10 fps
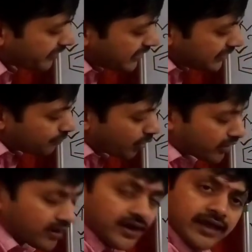we need
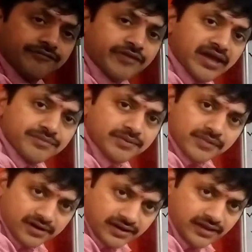what? A
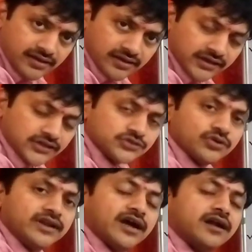5-membered ring.
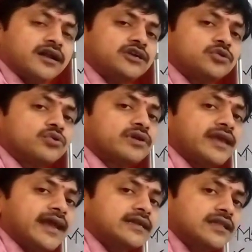So in order to
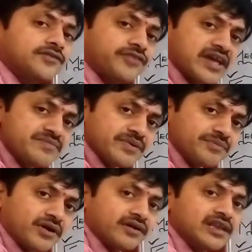create the
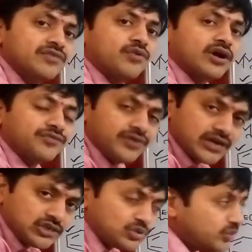5-membered ring, what we
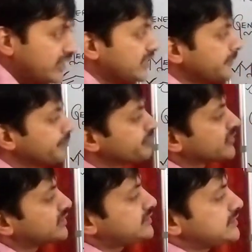are doing?
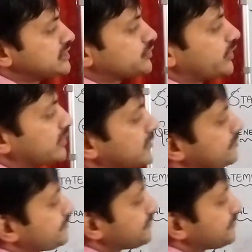See this one.